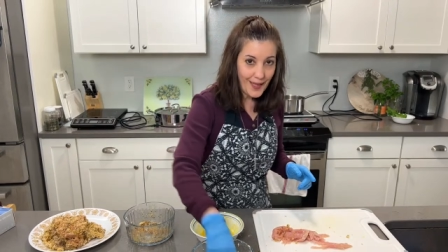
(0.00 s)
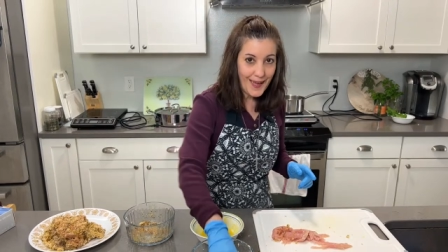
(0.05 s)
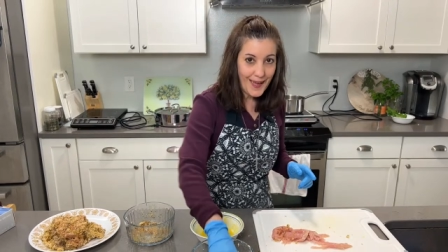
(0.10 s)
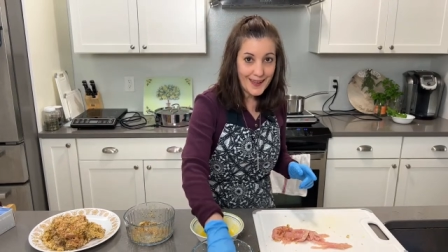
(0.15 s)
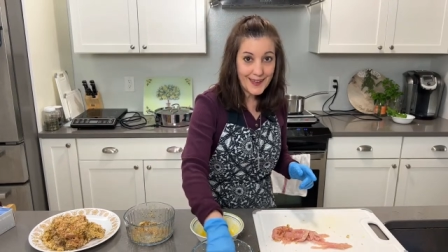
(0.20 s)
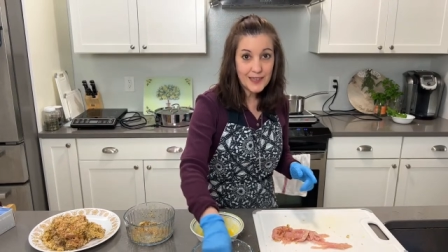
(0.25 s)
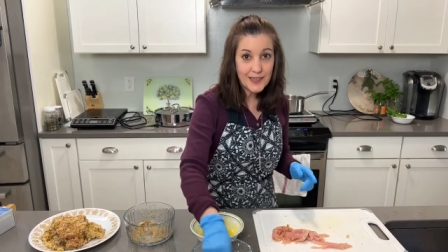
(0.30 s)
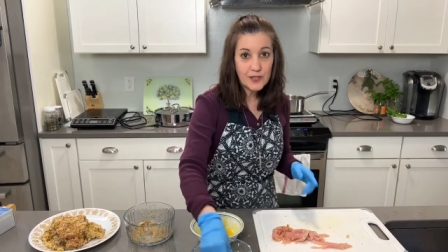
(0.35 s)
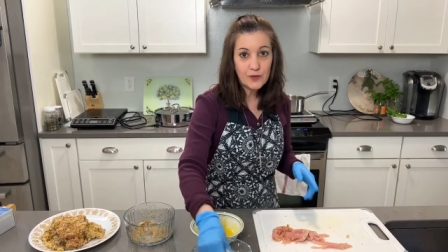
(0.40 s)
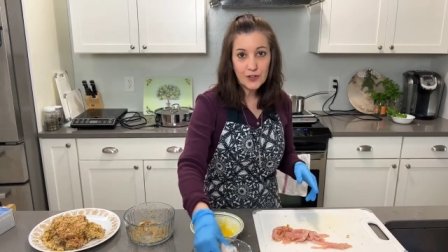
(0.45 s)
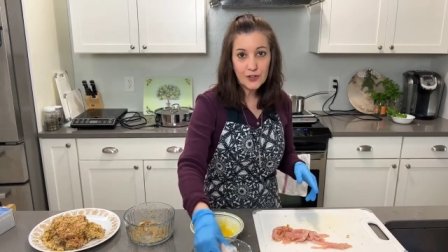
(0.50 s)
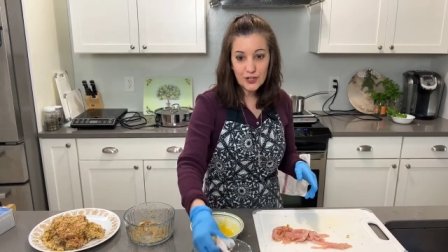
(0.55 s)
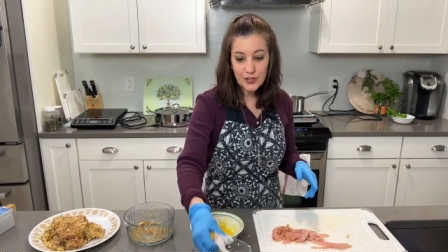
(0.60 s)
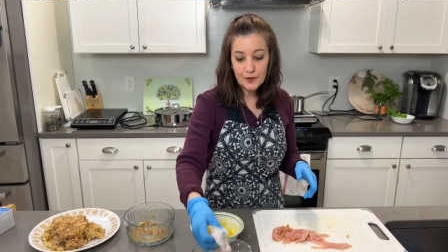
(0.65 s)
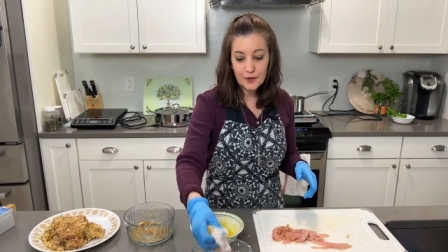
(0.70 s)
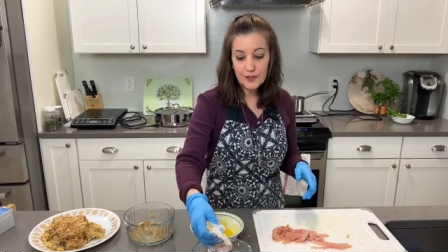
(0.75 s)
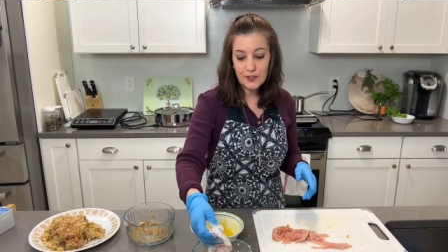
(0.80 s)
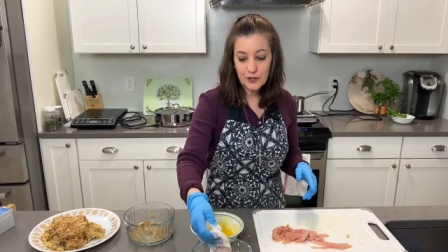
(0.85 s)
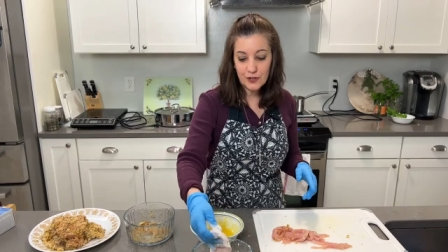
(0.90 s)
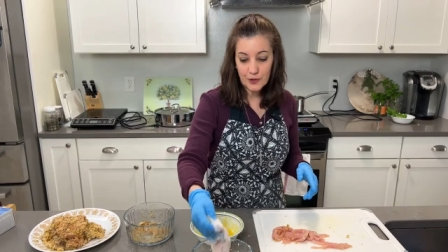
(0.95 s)
and guess what she
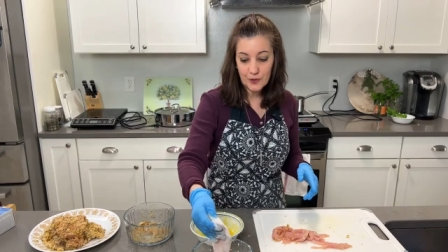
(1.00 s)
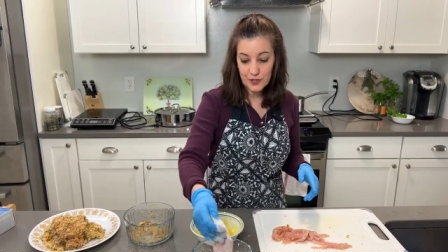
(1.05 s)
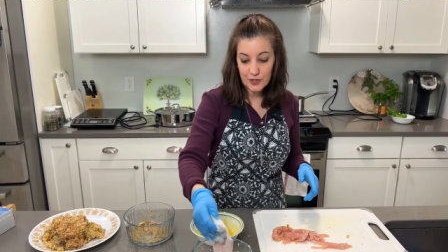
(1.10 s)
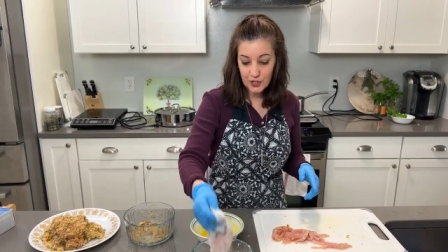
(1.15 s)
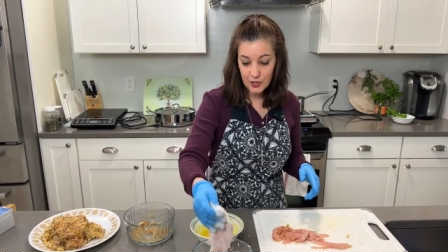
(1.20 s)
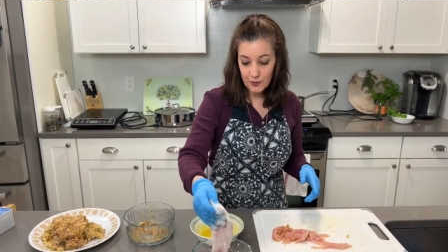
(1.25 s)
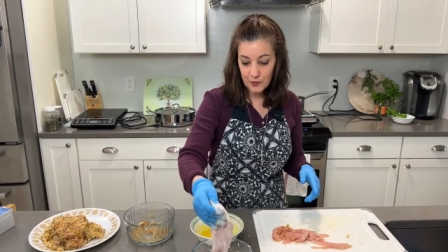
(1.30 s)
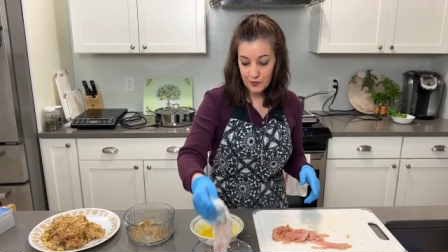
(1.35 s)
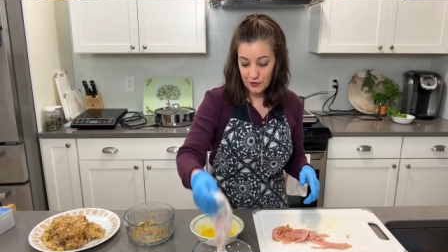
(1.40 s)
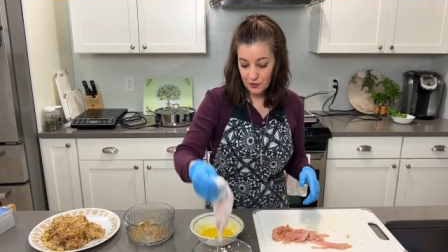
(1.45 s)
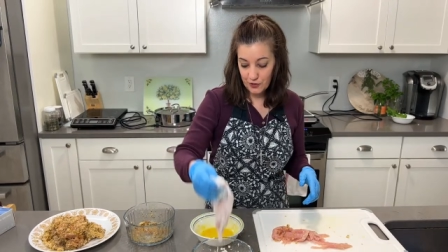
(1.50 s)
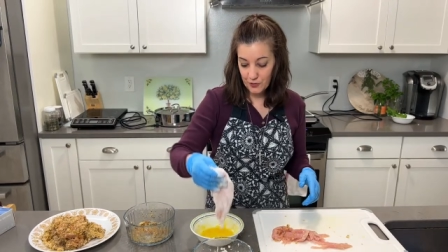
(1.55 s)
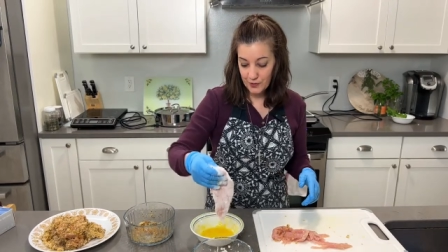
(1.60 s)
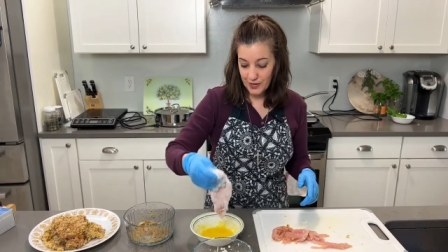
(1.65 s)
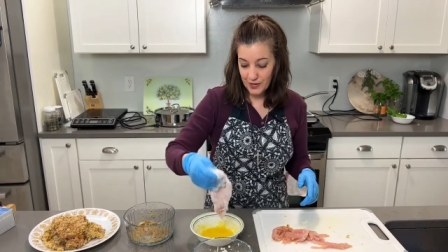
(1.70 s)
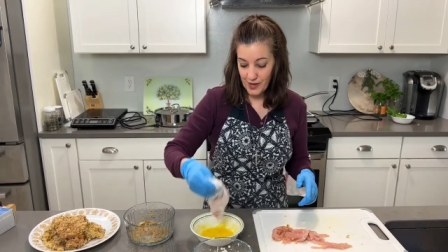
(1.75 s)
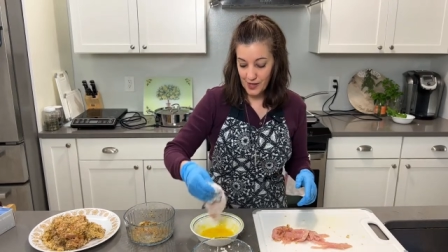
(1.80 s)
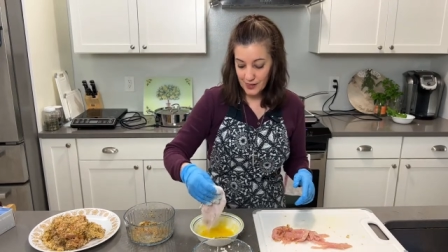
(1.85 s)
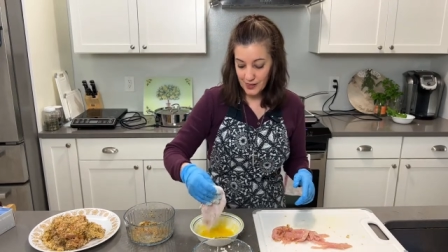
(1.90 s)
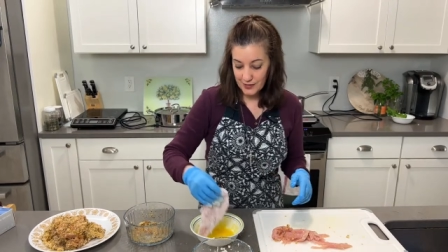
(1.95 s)
was doing? She was doing
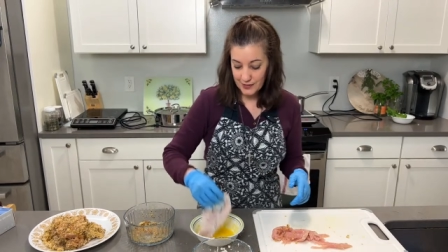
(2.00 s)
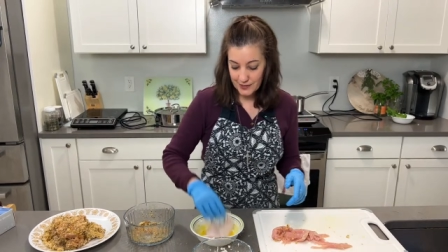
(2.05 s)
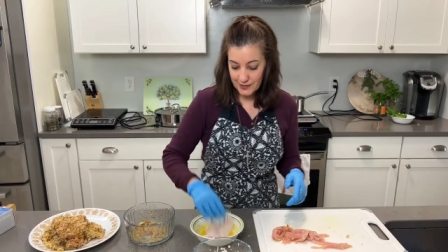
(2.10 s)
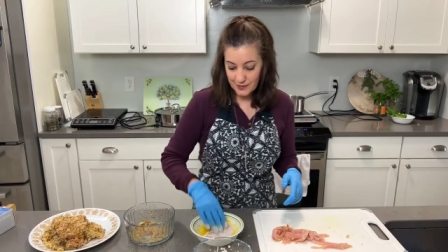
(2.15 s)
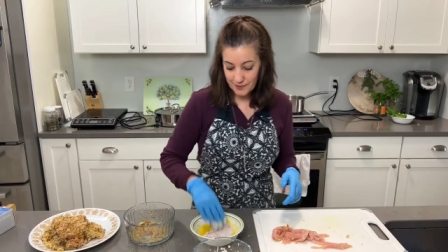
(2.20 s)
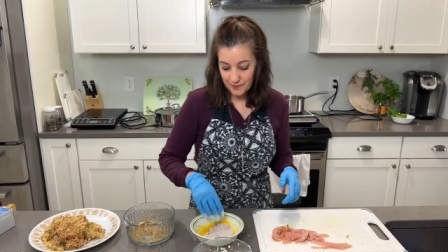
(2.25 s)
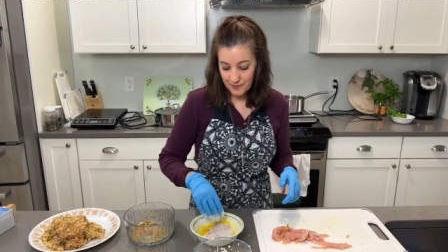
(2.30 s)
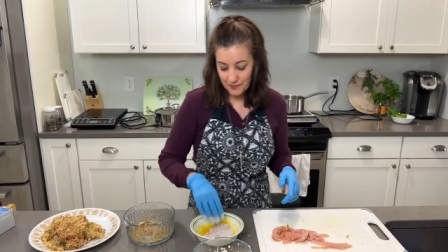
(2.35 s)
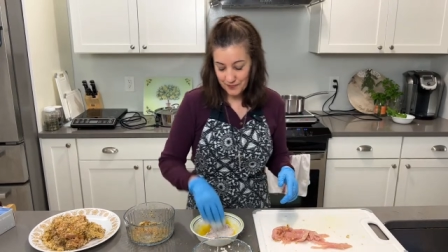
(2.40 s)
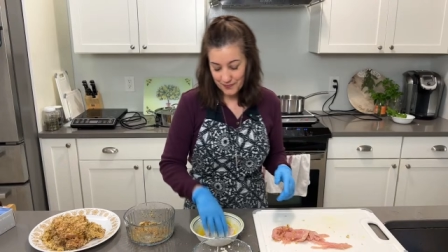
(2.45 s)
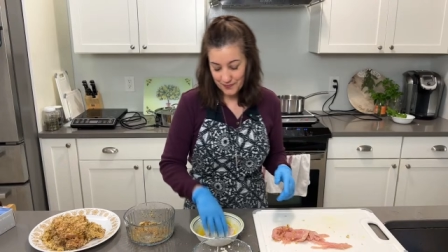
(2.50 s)
cutlets